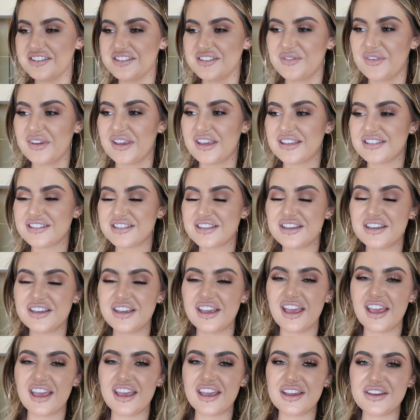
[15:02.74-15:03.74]
It, it was, great. best.
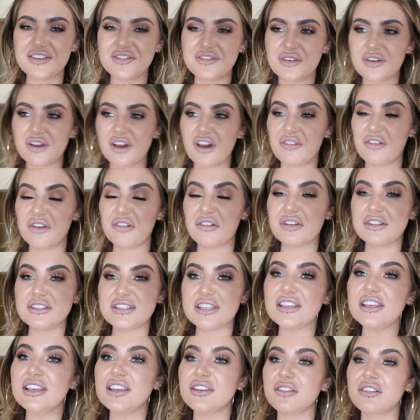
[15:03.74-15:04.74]
Yeah. Um, we
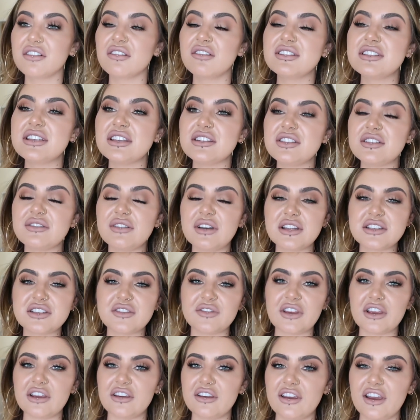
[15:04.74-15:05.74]
won't we won't say too much
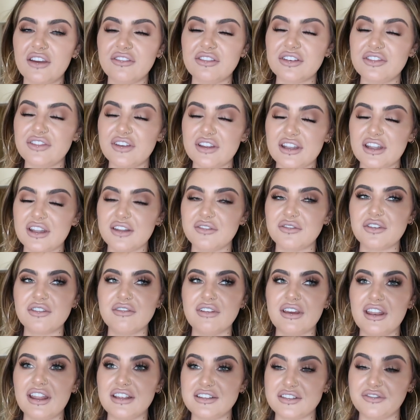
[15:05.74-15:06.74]
about everything at the
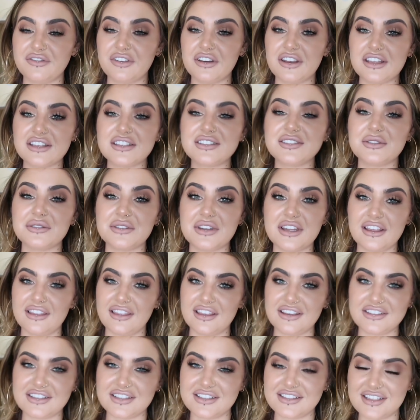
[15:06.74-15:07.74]
moment. It's a funny story.
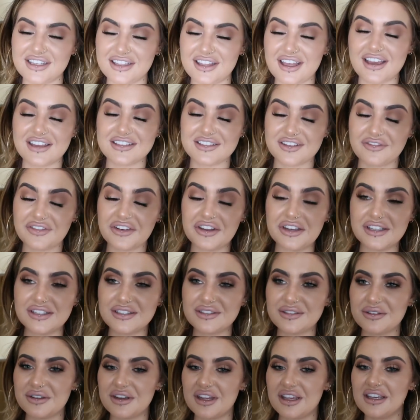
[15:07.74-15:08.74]
Let's just say that it's a funny
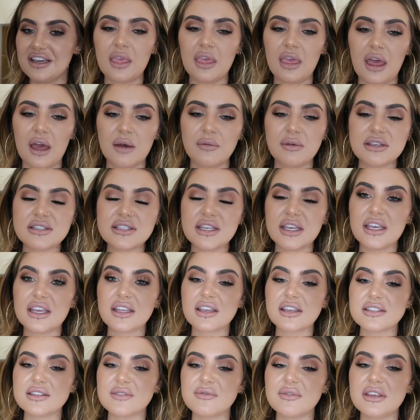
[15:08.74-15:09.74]
story. I'm
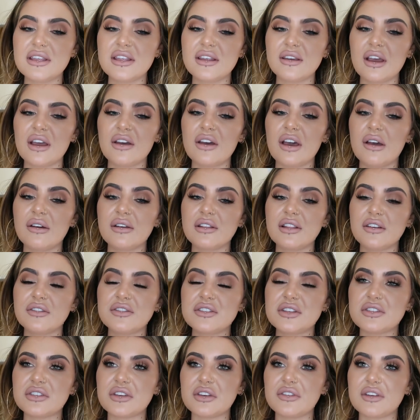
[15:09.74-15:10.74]
excited because me, I, I, would
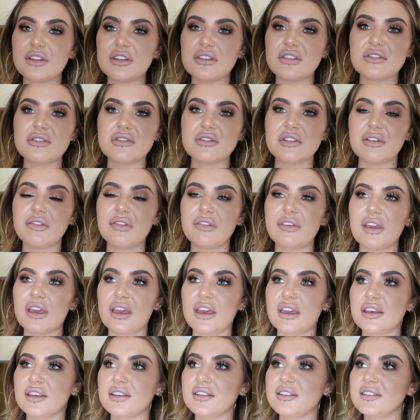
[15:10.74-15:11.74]
love to do a video with you,
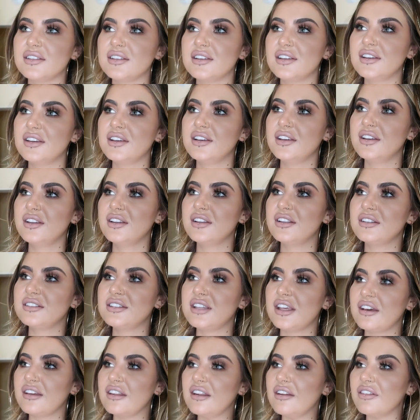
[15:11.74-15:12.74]
uh -huh.
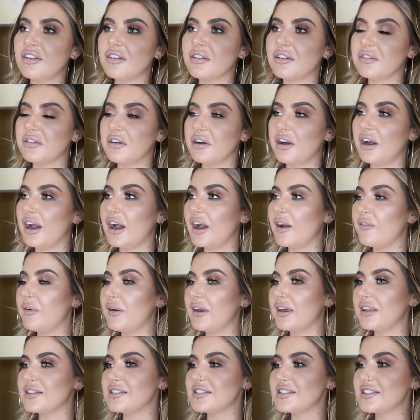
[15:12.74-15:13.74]
telling everyone what
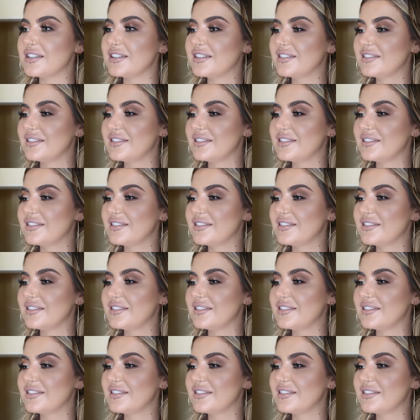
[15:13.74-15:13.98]
happened